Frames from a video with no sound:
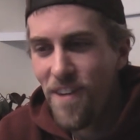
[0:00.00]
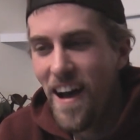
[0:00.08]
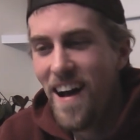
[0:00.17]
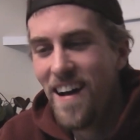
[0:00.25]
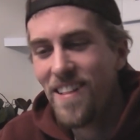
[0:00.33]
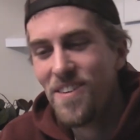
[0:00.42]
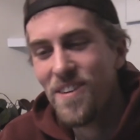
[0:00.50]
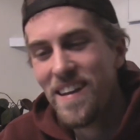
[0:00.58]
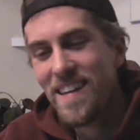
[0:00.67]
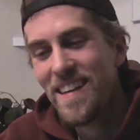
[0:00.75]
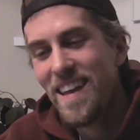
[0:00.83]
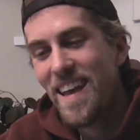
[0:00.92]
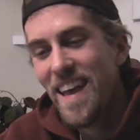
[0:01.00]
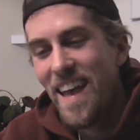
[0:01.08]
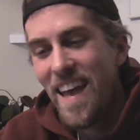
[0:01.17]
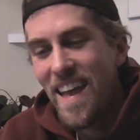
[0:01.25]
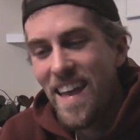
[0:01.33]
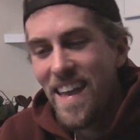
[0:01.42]
following
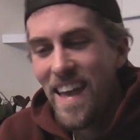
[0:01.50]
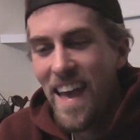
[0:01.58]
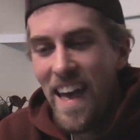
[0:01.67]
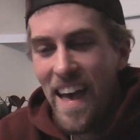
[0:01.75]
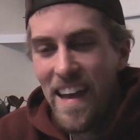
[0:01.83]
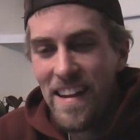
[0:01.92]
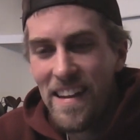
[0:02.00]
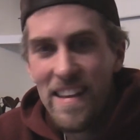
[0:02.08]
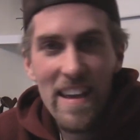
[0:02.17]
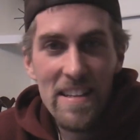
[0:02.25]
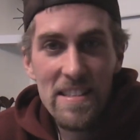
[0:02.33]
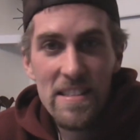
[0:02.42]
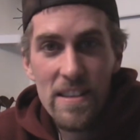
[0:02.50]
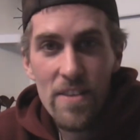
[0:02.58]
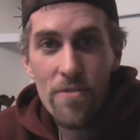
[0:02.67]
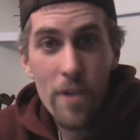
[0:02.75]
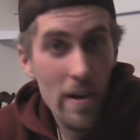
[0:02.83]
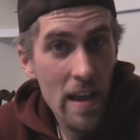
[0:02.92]
and gets
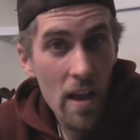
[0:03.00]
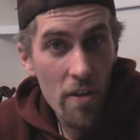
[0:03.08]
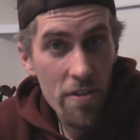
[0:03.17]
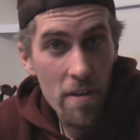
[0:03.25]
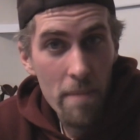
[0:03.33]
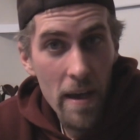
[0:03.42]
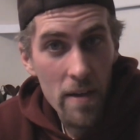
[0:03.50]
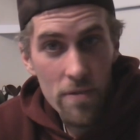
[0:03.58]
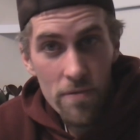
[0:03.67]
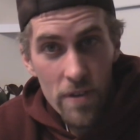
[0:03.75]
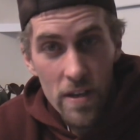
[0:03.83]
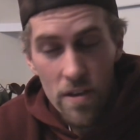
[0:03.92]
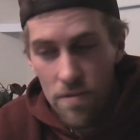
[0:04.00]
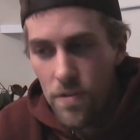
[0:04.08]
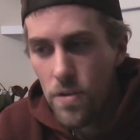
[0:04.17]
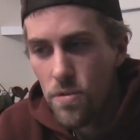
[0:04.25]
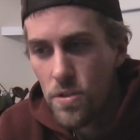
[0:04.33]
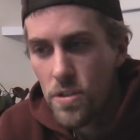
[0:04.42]
a very healthy amount of video
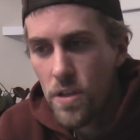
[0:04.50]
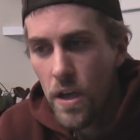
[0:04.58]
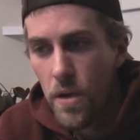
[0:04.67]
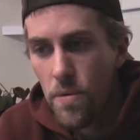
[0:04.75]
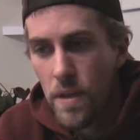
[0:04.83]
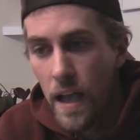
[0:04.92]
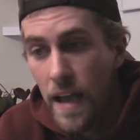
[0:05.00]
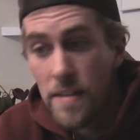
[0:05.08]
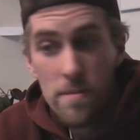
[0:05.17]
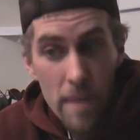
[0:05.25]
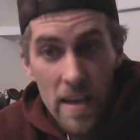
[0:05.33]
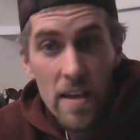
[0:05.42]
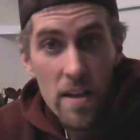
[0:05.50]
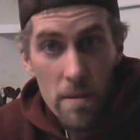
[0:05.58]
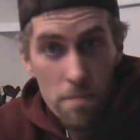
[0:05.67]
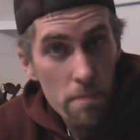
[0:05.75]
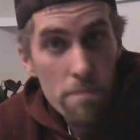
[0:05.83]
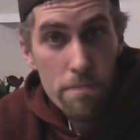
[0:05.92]
views. So the guy's making
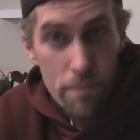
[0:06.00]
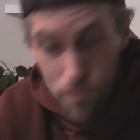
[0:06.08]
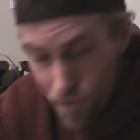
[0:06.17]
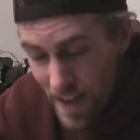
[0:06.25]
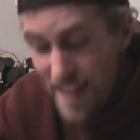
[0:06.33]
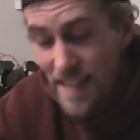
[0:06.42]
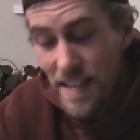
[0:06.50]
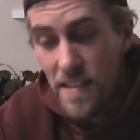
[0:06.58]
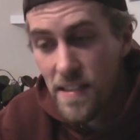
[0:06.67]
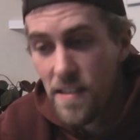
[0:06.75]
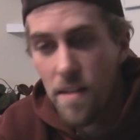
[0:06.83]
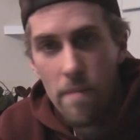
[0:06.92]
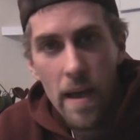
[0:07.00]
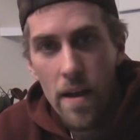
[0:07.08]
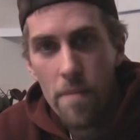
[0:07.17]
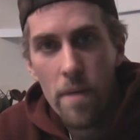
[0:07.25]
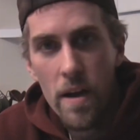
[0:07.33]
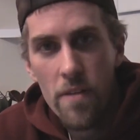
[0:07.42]
a pretty decent
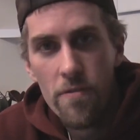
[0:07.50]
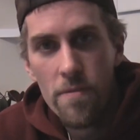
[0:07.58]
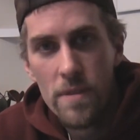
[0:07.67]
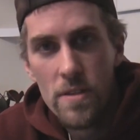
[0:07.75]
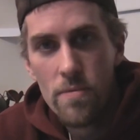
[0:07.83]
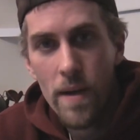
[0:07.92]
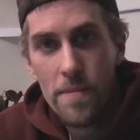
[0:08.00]
amount of money from this